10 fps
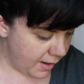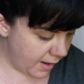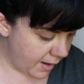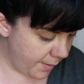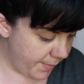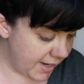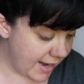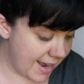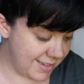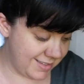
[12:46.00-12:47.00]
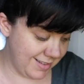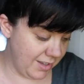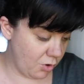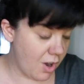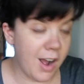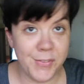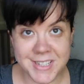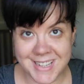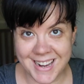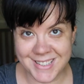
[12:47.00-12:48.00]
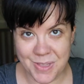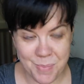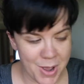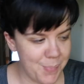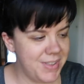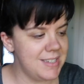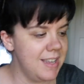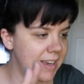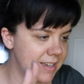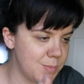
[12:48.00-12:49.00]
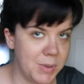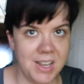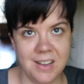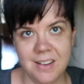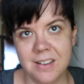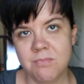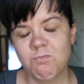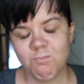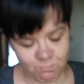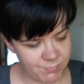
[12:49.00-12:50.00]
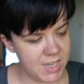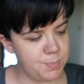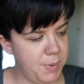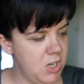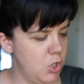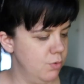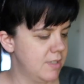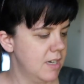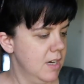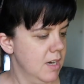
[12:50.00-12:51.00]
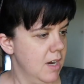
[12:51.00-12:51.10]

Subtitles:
It has little coffee stains on the bottom. This thing has been, it's been used.